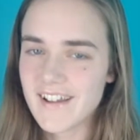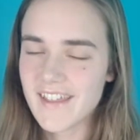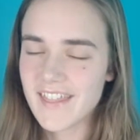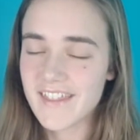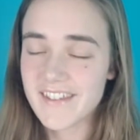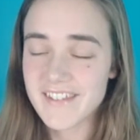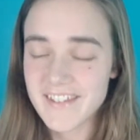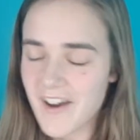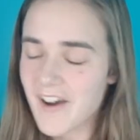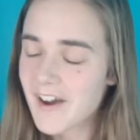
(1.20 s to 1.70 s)

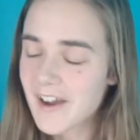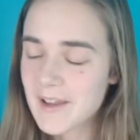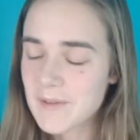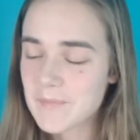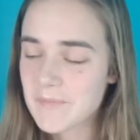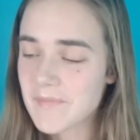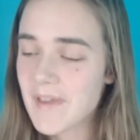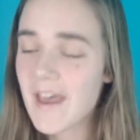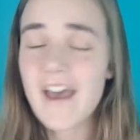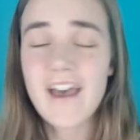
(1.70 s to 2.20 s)
The
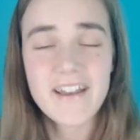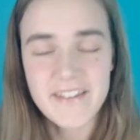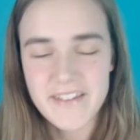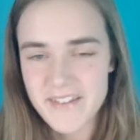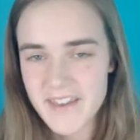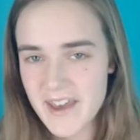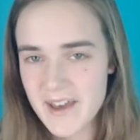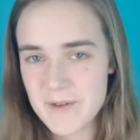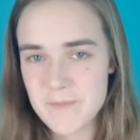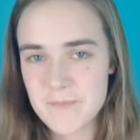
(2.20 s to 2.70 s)
time has
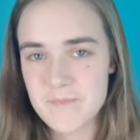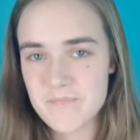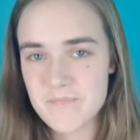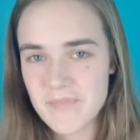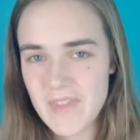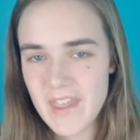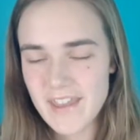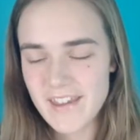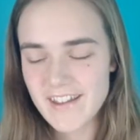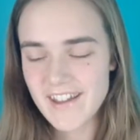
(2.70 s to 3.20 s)
come,
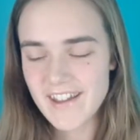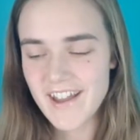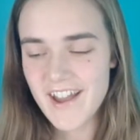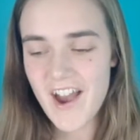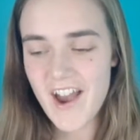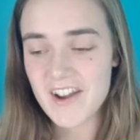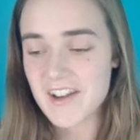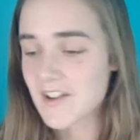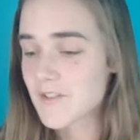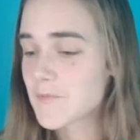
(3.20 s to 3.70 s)

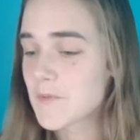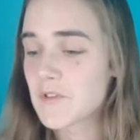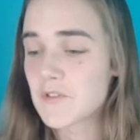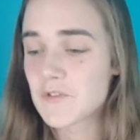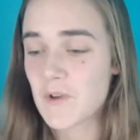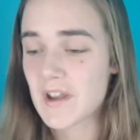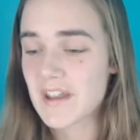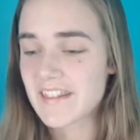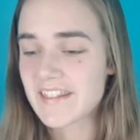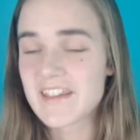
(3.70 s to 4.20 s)
and I've been
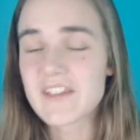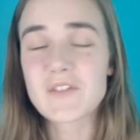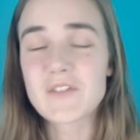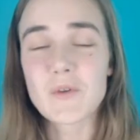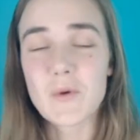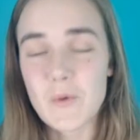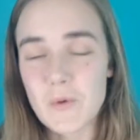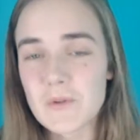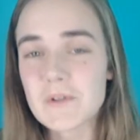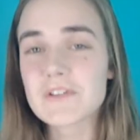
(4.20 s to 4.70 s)
dreading this
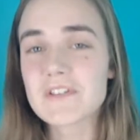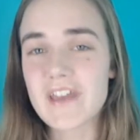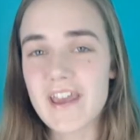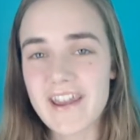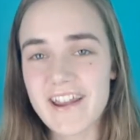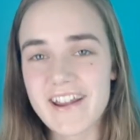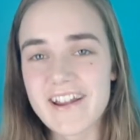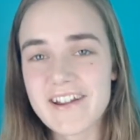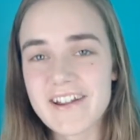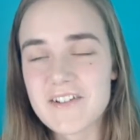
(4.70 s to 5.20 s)
all
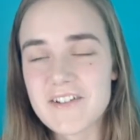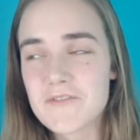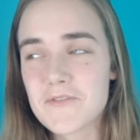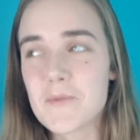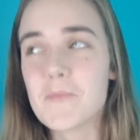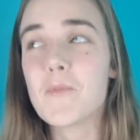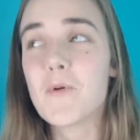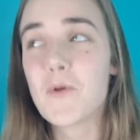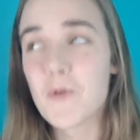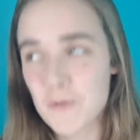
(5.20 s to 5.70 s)
day
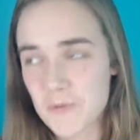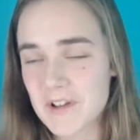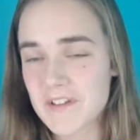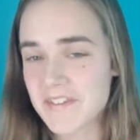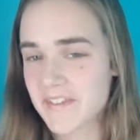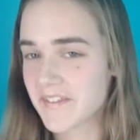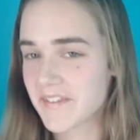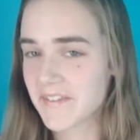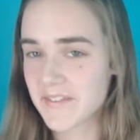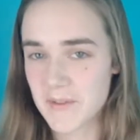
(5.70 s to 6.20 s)
for more
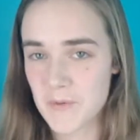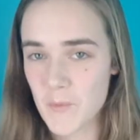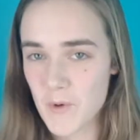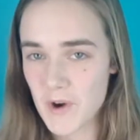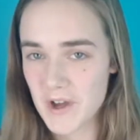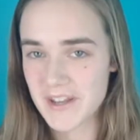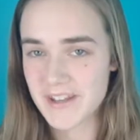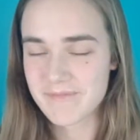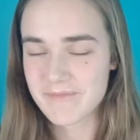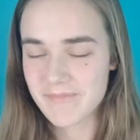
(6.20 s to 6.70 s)
reasons than
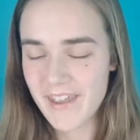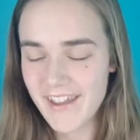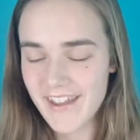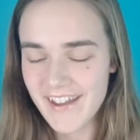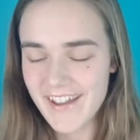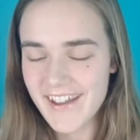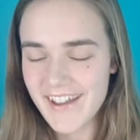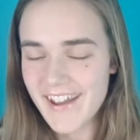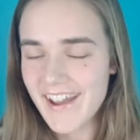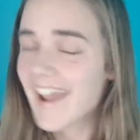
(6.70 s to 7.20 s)
one.
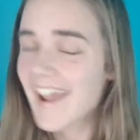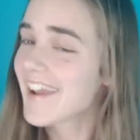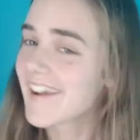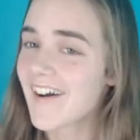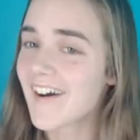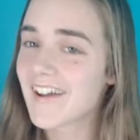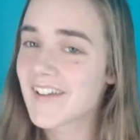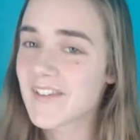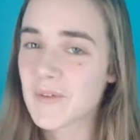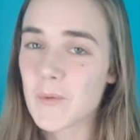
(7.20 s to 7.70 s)
Hey
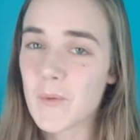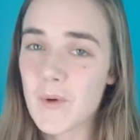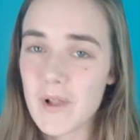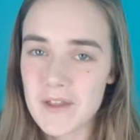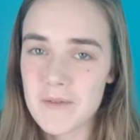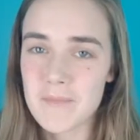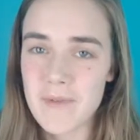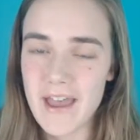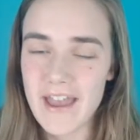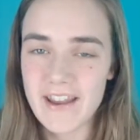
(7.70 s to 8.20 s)
guys,
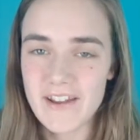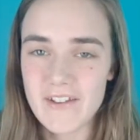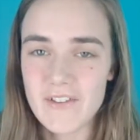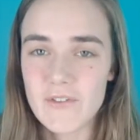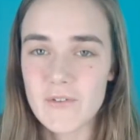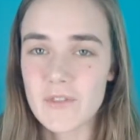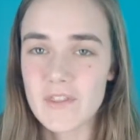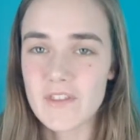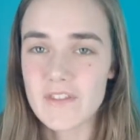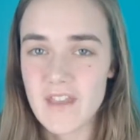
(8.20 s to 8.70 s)
welcome back
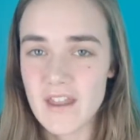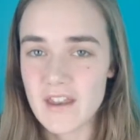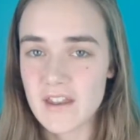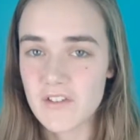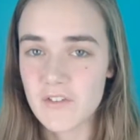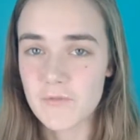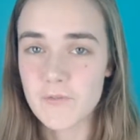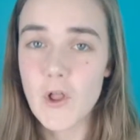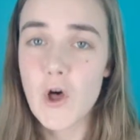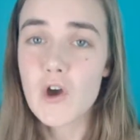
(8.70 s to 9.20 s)
to the
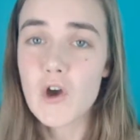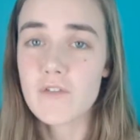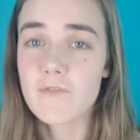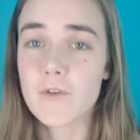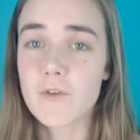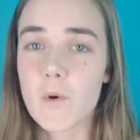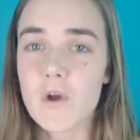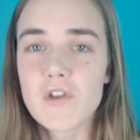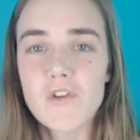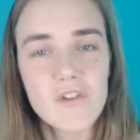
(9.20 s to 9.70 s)
tennis vlog. If
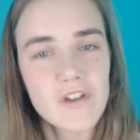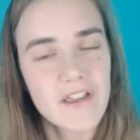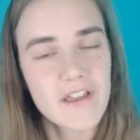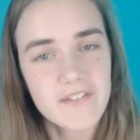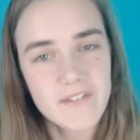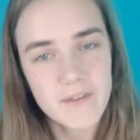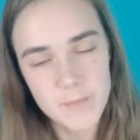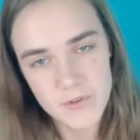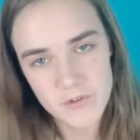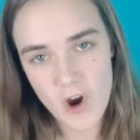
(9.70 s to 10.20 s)
you are not yet
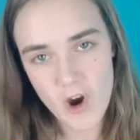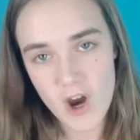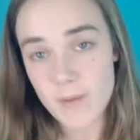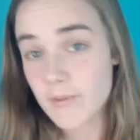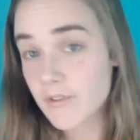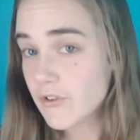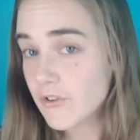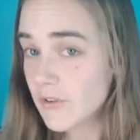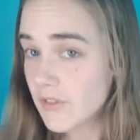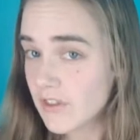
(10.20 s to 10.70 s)

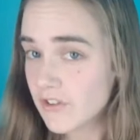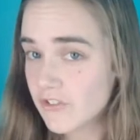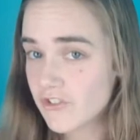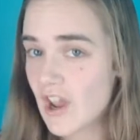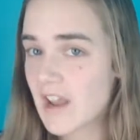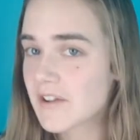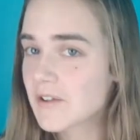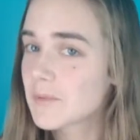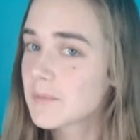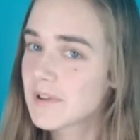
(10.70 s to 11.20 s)
subscribed to this
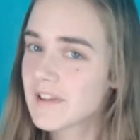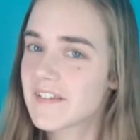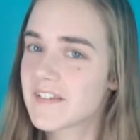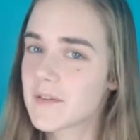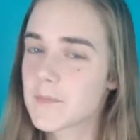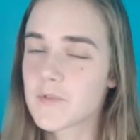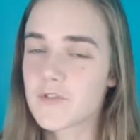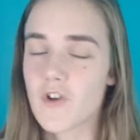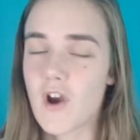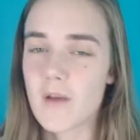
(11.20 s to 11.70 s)
channel,
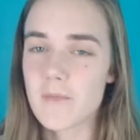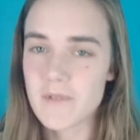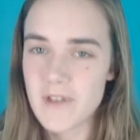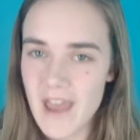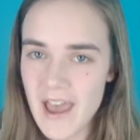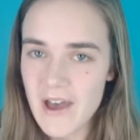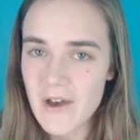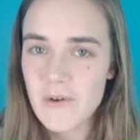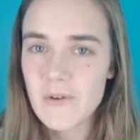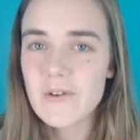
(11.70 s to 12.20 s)
please subscribe
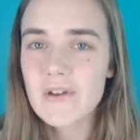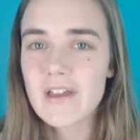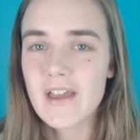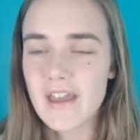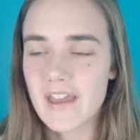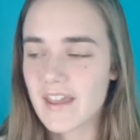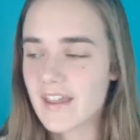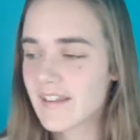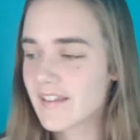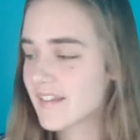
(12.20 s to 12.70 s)
now,
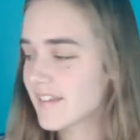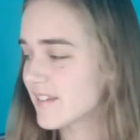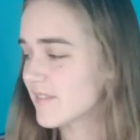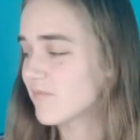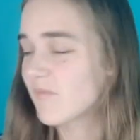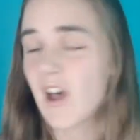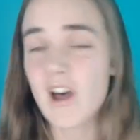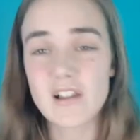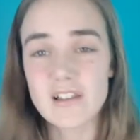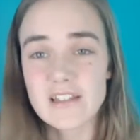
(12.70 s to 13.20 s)
and
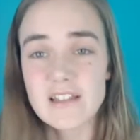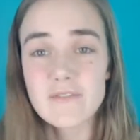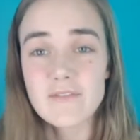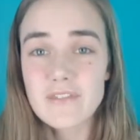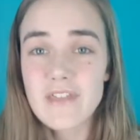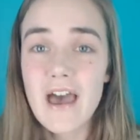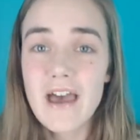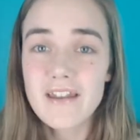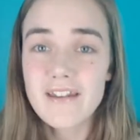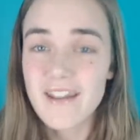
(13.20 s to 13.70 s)
I'll
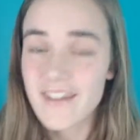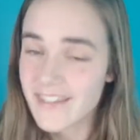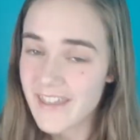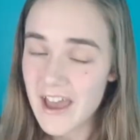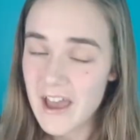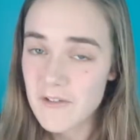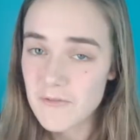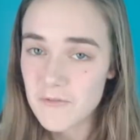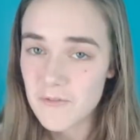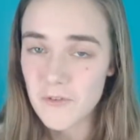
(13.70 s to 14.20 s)
leave that at
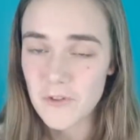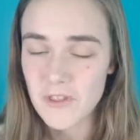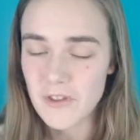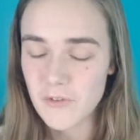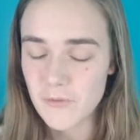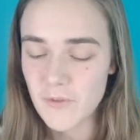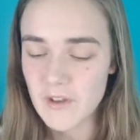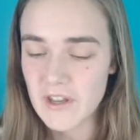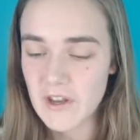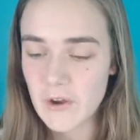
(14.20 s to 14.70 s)
that for
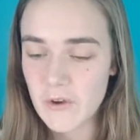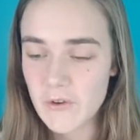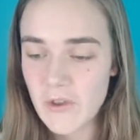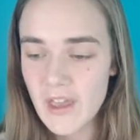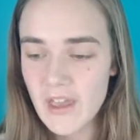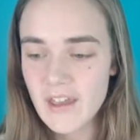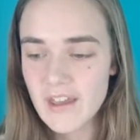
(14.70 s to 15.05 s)
this video.